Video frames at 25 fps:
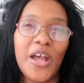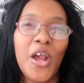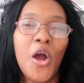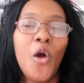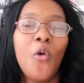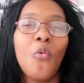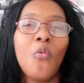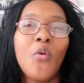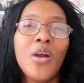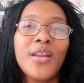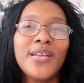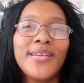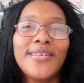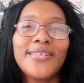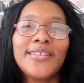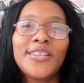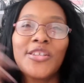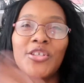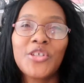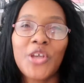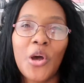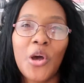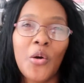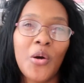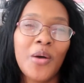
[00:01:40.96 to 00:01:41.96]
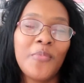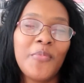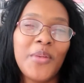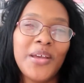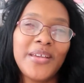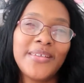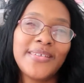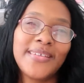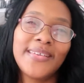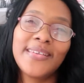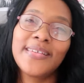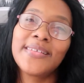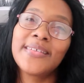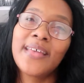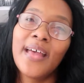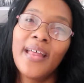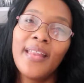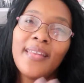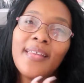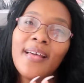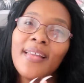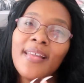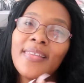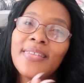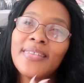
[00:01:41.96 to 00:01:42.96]
what is so amazing is
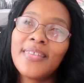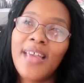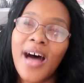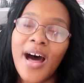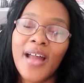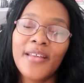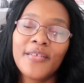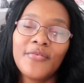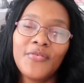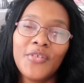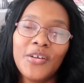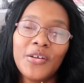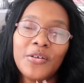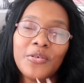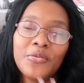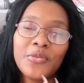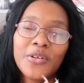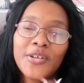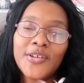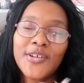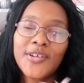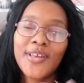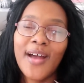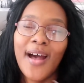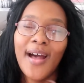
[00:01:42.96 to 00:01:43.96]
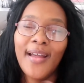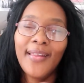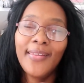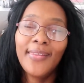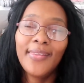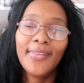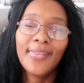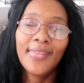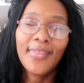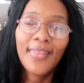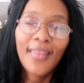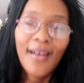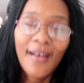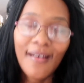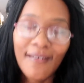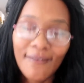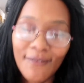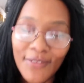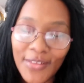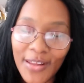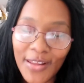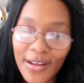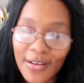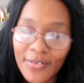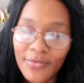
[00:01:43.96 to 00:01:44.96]
that a lot of you, which I
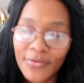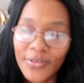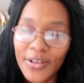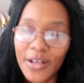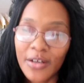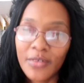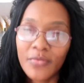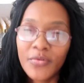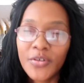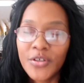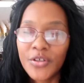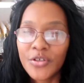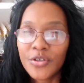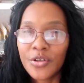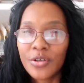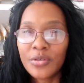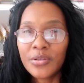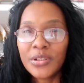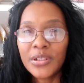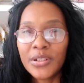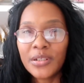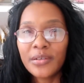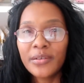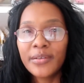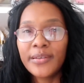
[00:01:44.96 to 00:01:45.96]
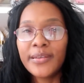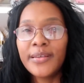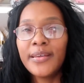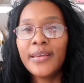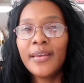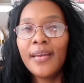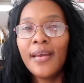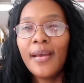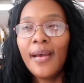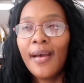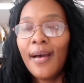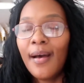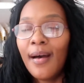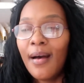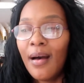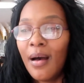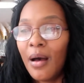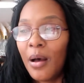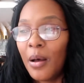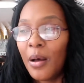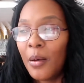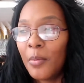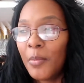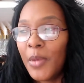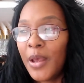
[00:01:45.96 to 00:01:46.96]
love so dearly,
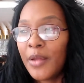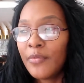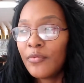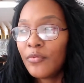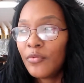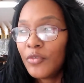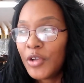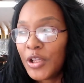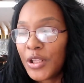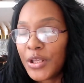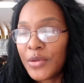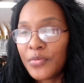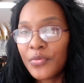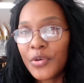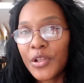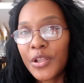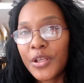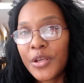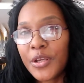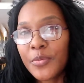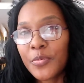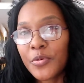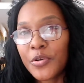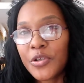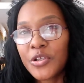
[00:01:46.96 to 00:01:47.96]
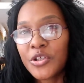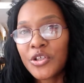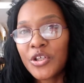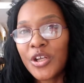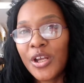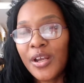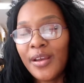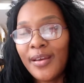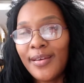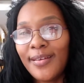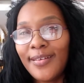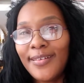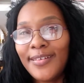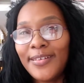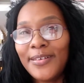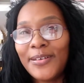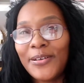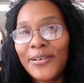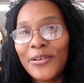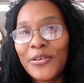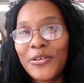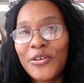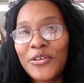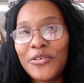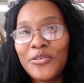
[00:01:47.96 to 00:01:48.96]
and really appreciate, you
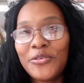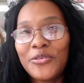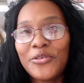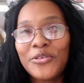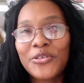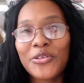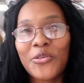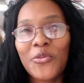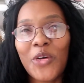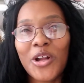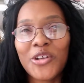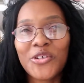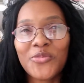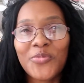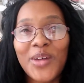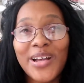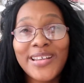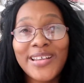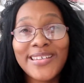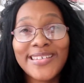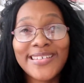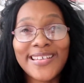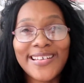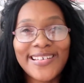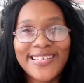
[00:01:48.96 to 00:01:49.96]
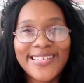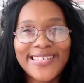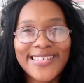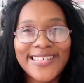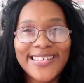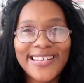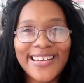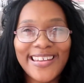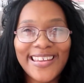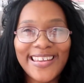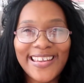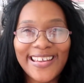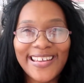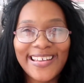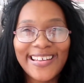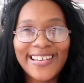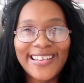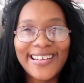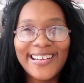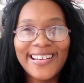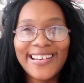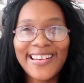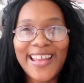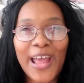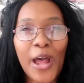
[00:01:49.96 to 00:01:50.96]
know, you used to watch my son sneak
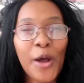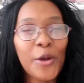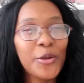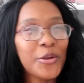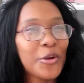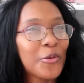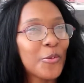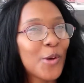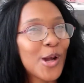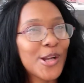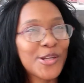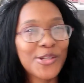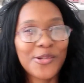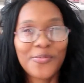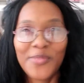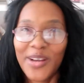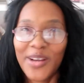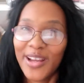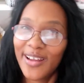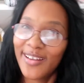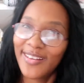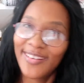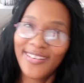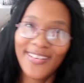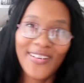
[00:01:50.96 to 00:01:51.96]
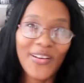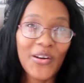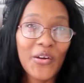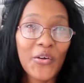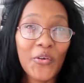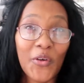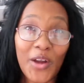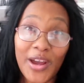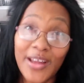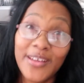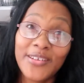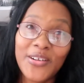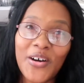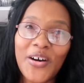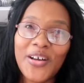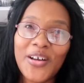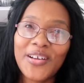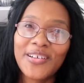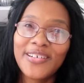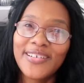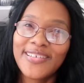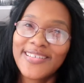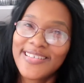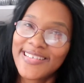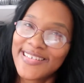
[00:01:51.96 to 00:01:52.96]
in, and now you're watching my
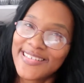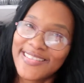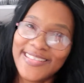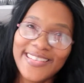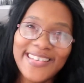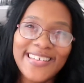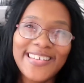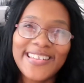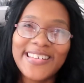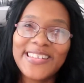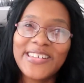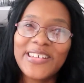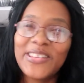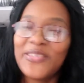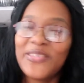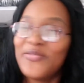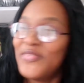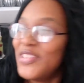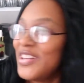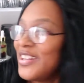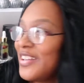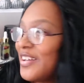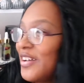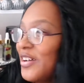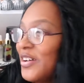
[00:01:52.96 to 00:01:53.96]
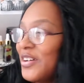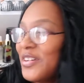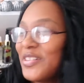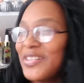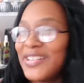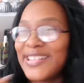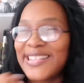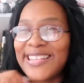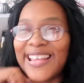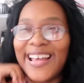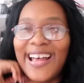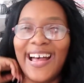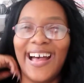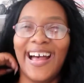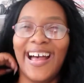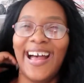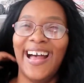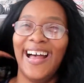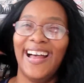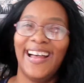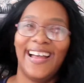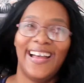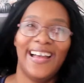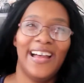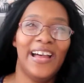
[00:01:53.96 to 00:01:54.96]
granddaughter sneak into the videos,
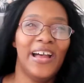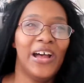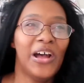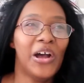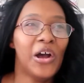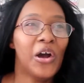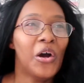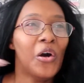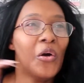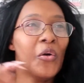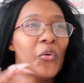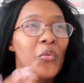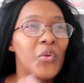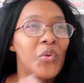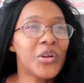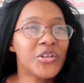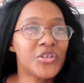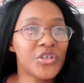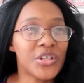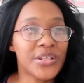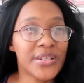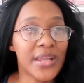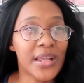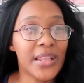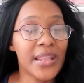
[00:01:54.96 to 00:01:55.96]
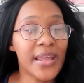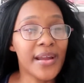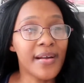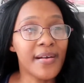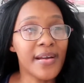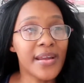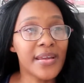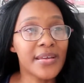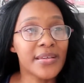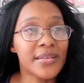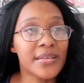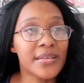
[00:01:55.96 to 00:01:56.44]
which is hilarious.